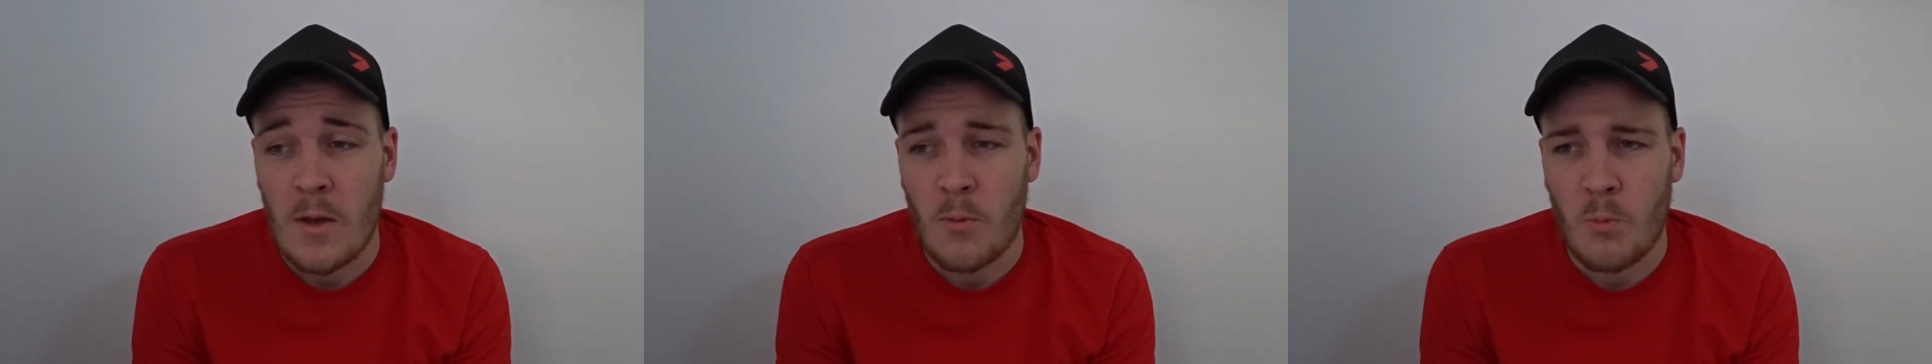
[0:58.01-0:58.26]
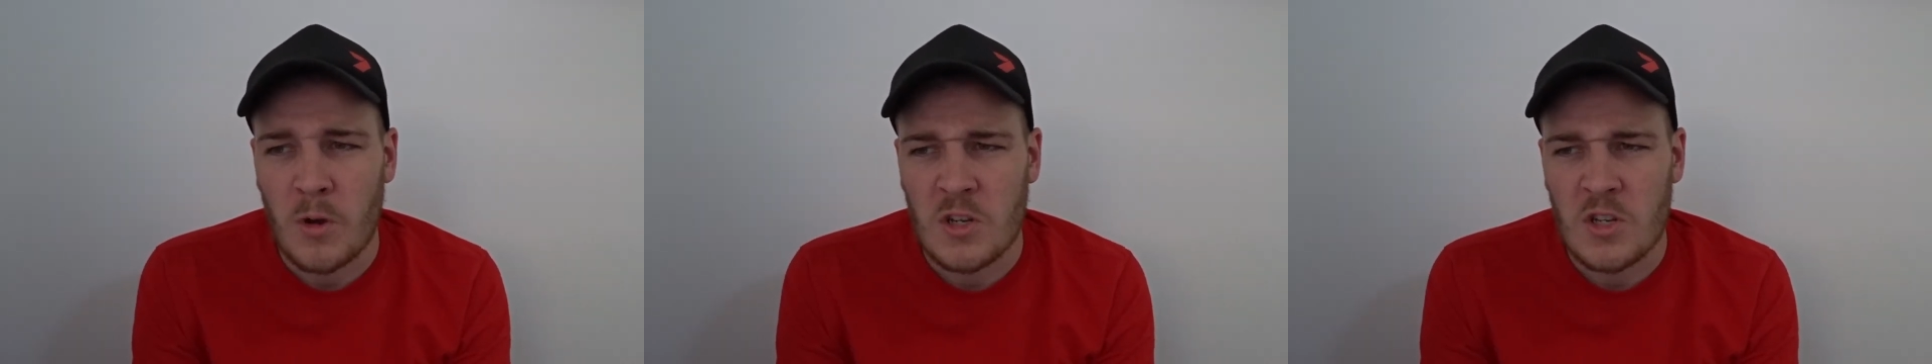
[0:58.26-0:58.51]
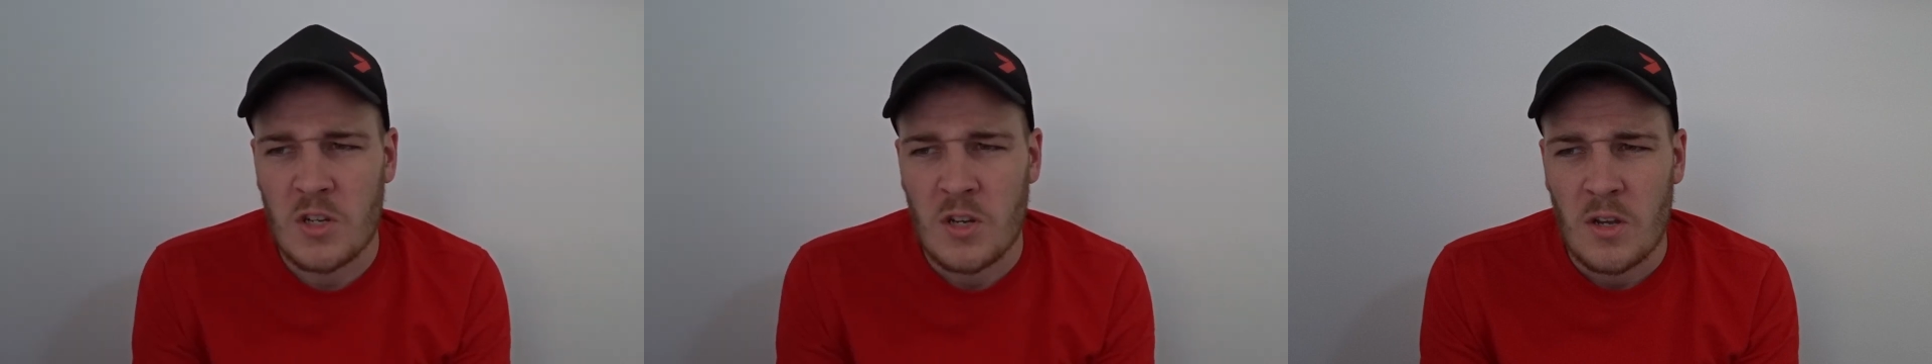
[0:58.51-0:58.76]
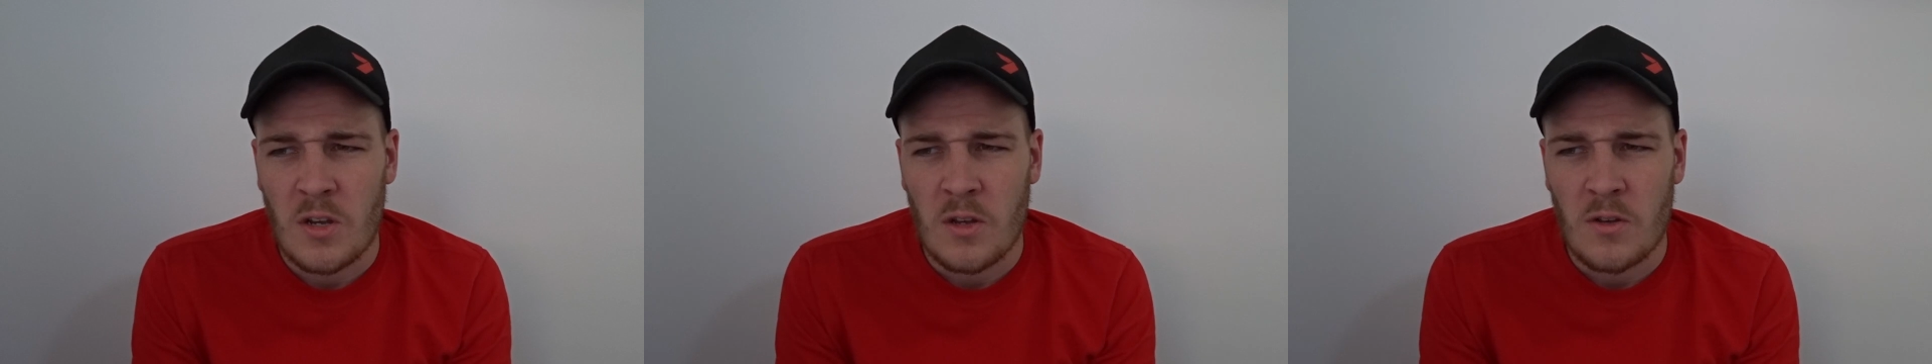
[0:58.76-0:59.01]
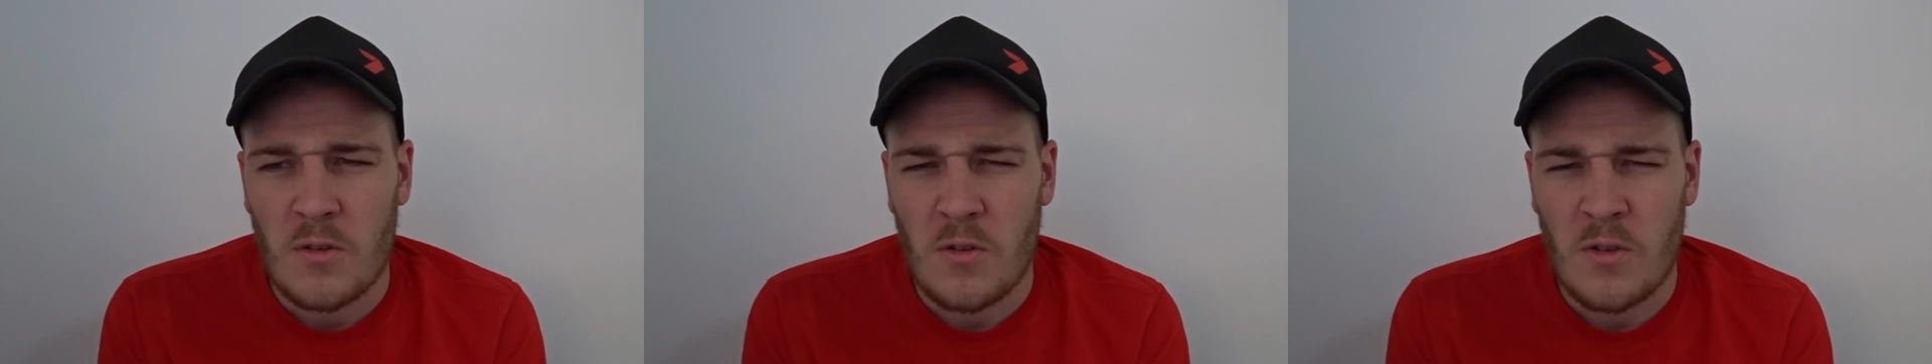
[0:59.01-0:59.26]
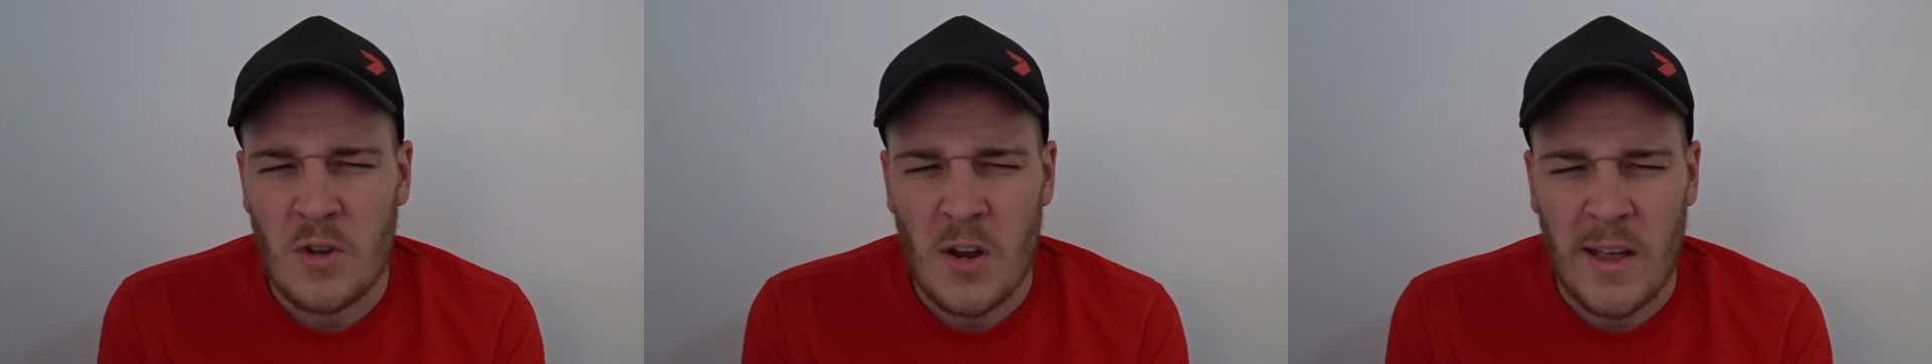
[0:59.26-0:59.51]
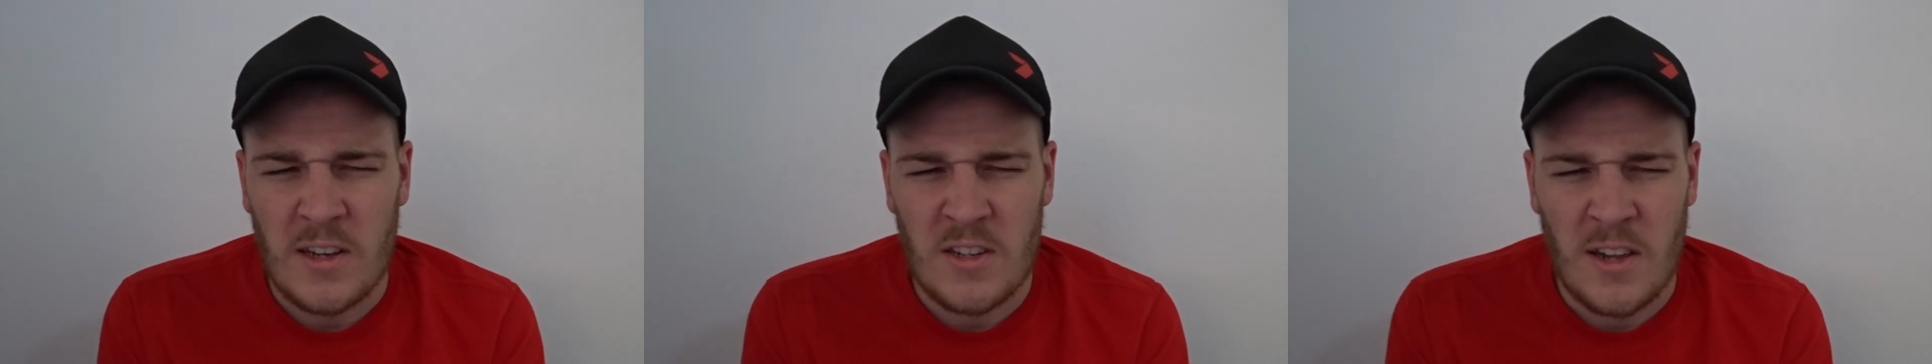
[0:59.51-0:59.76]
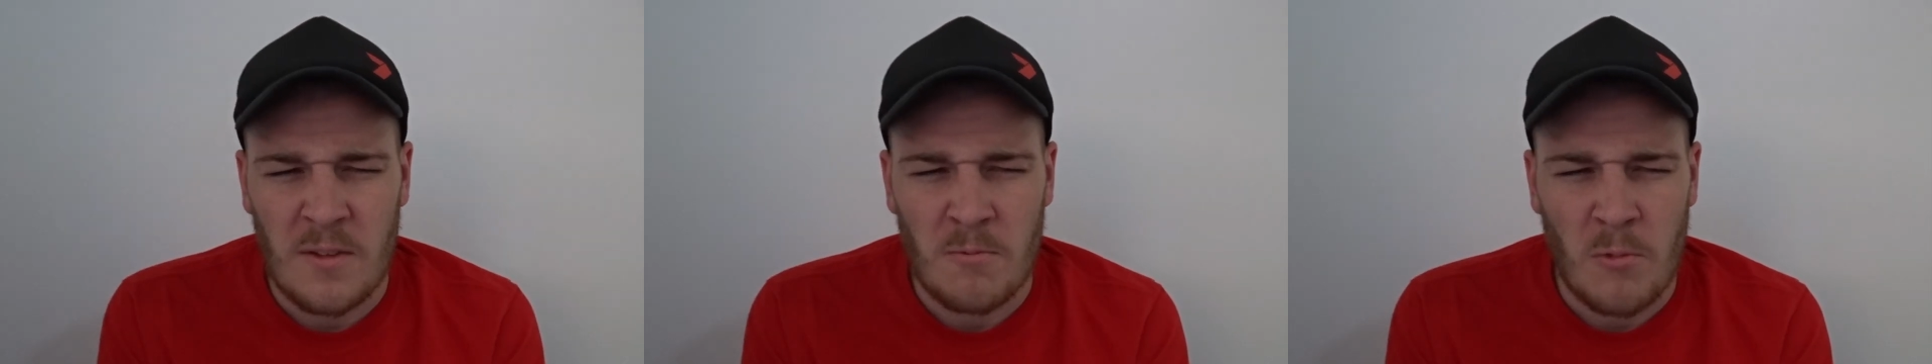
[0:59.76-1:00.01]
which you don't
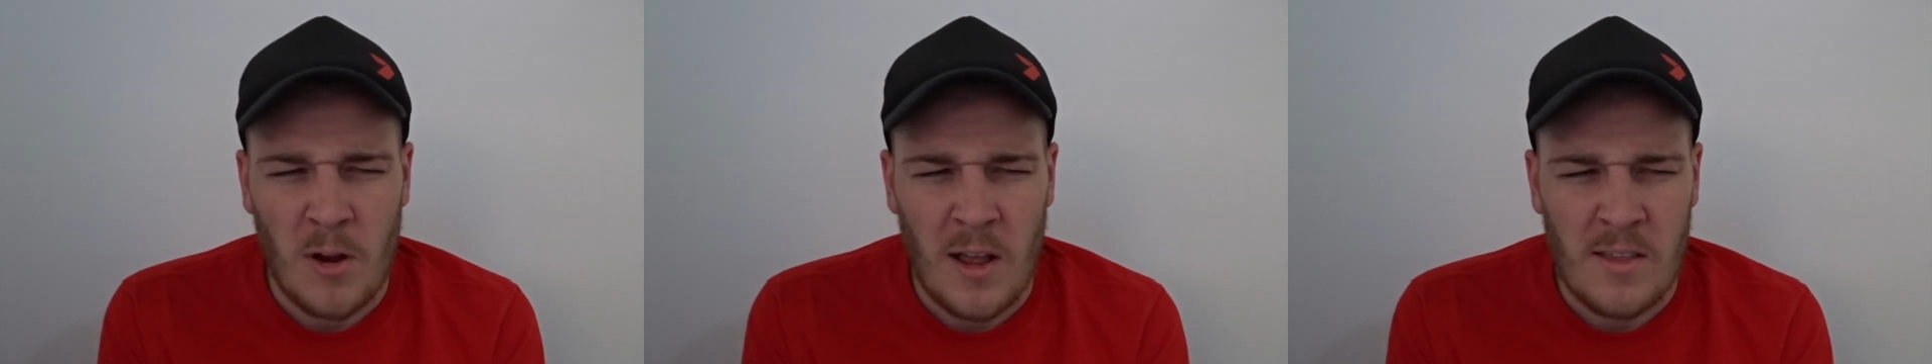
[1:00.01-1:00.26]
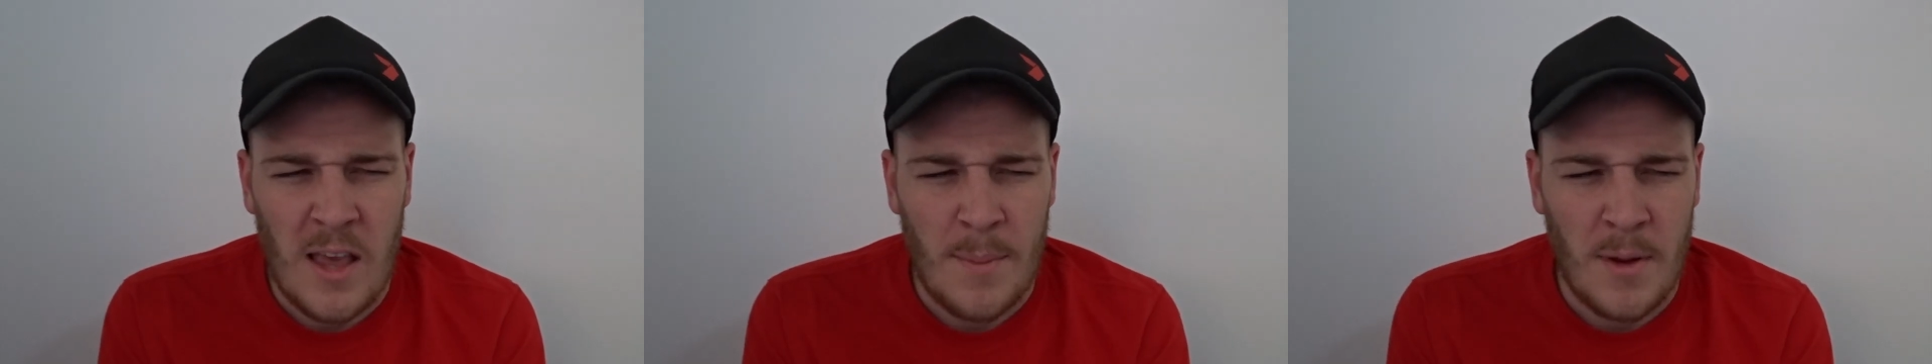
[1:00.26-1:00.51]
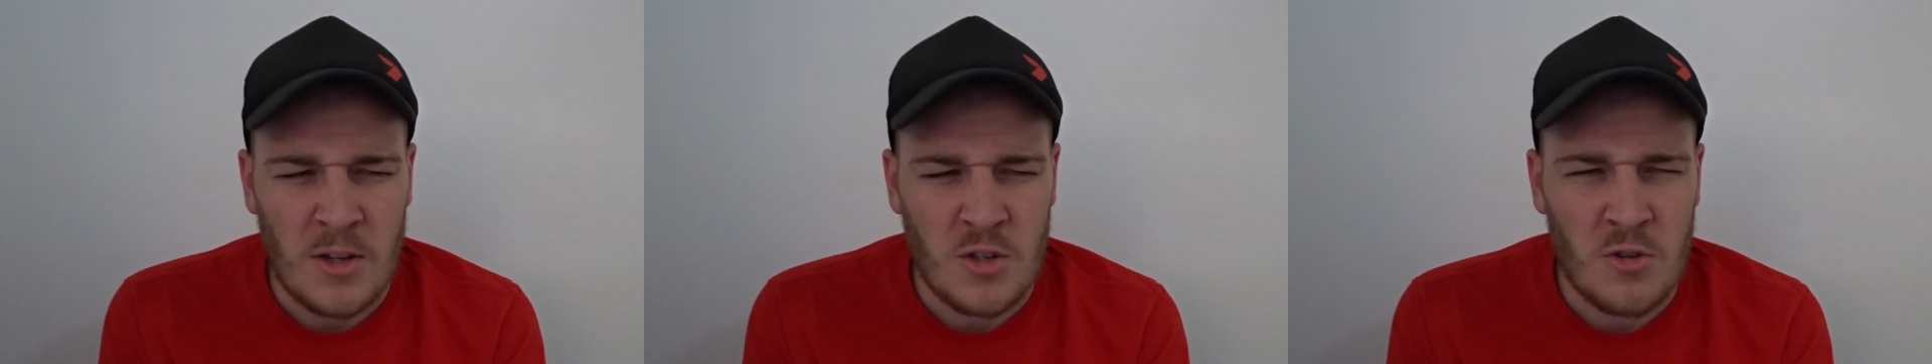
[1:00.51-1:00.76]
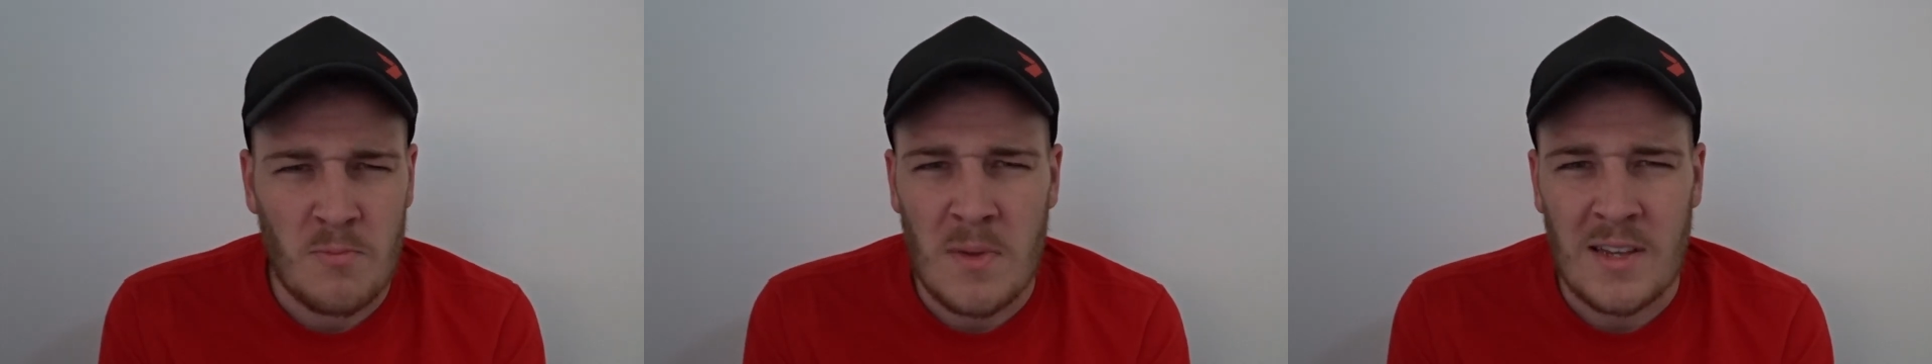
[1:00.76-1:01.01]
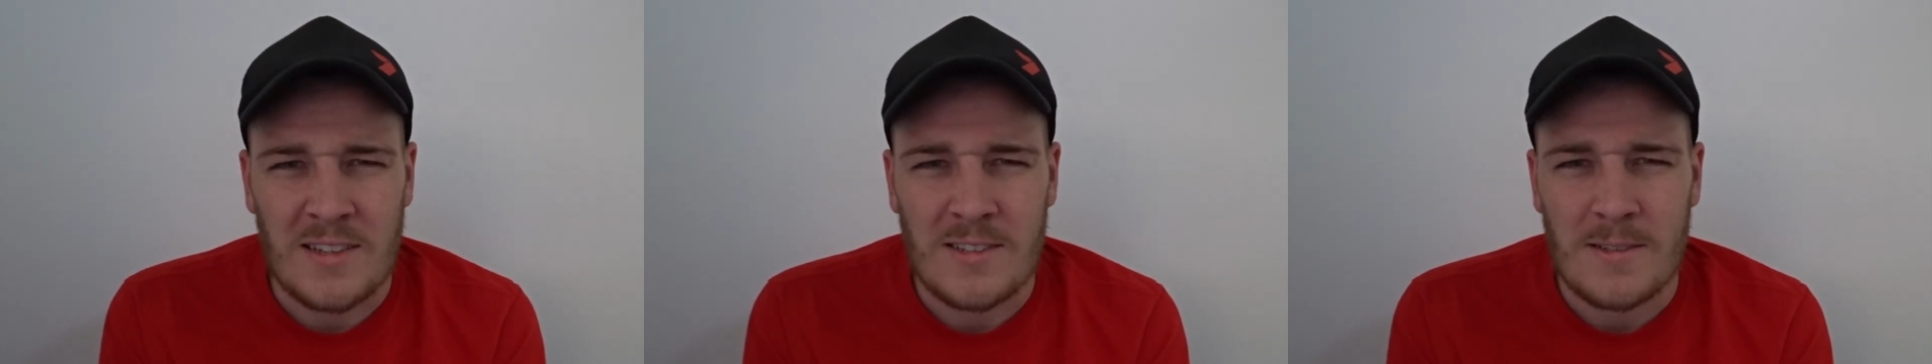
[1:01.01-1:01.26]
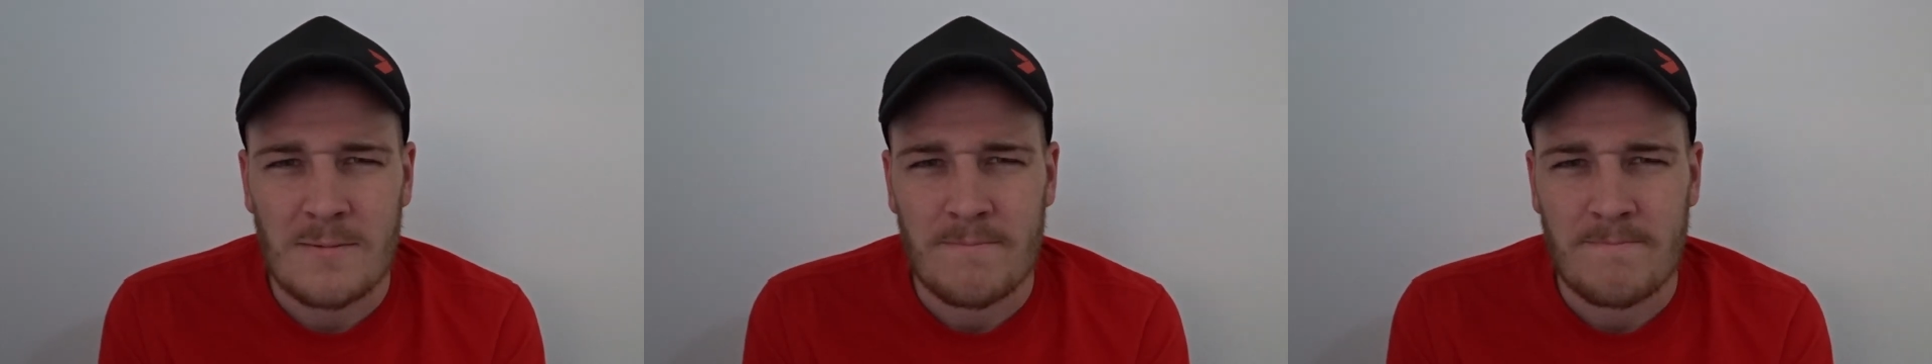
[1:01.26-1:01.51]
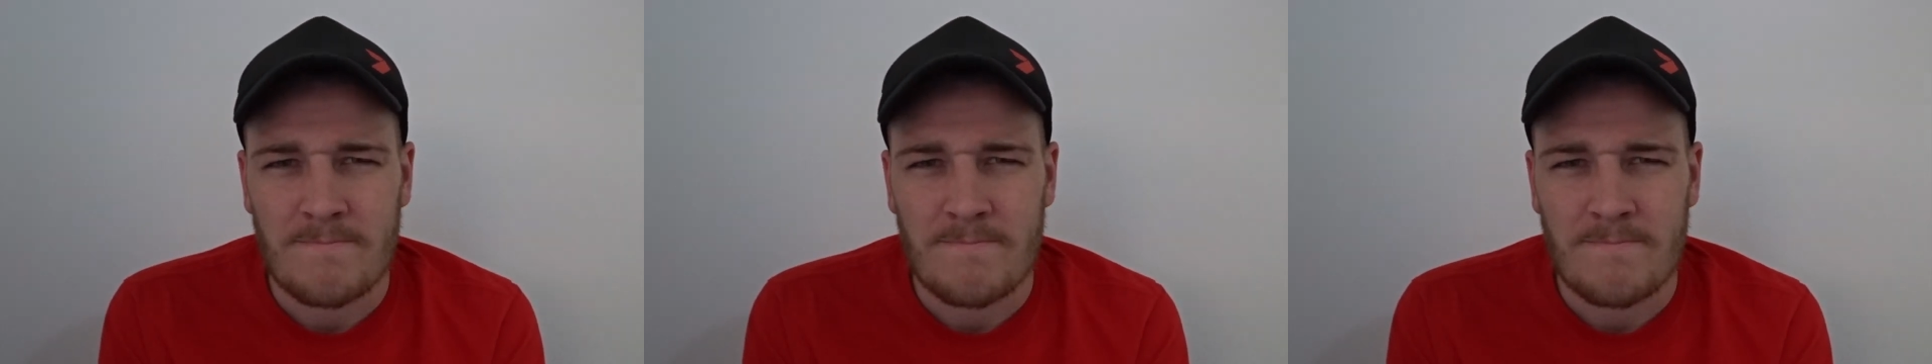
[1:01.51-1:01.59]
actually realise how much you miss.